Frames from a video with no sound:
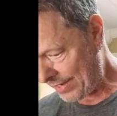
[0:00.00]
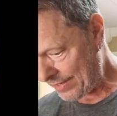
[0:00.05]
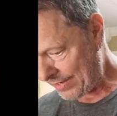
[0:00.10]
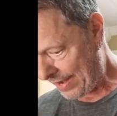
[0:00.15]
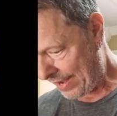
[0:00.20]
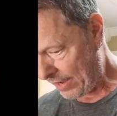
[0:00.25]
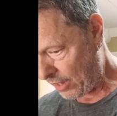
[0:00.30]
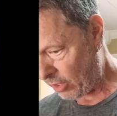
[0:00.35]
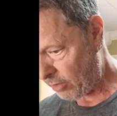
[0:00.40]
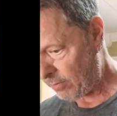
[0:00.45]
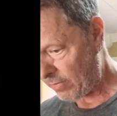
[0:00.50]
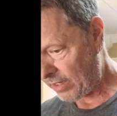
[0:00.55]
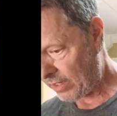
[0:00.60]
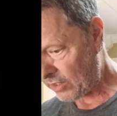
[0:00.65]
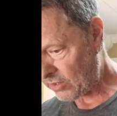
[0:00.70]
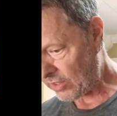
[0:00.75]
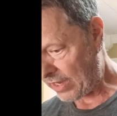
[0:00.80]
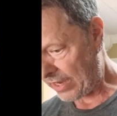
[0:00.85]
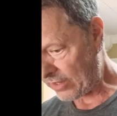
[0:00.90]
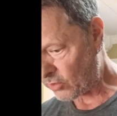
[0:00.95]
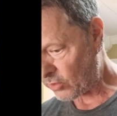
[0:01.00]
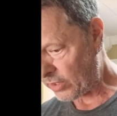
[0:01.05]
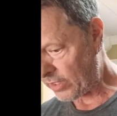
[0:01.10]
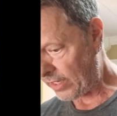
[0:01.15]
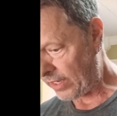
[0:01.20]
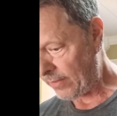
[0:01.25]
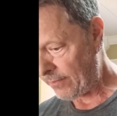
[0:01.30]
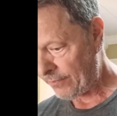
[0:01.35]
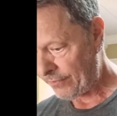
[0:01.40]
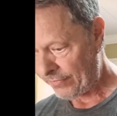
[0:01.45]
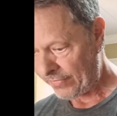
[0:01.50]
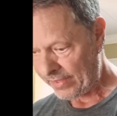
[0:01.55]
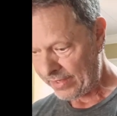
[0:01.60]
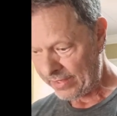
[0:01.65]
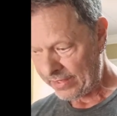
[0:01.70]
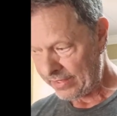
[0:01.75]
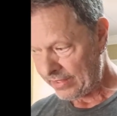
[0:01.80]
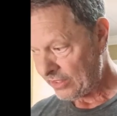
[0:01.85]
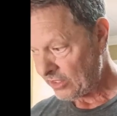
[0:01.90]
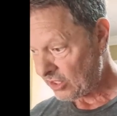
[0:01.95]
it down because it
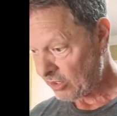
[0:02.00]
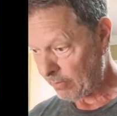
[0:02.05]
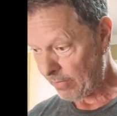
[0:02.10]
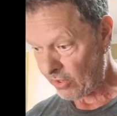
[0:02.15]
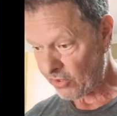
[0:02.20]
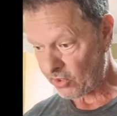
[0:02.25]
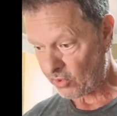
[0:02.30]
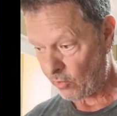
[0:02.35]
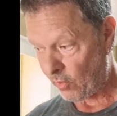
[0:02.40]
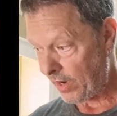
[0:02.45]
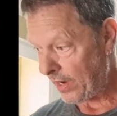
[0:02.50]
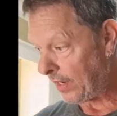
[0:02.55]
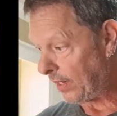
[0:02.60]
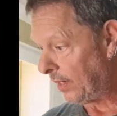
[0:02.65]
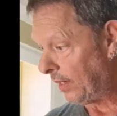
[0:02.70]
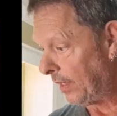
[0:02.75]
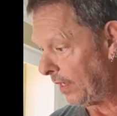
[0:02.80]
smells great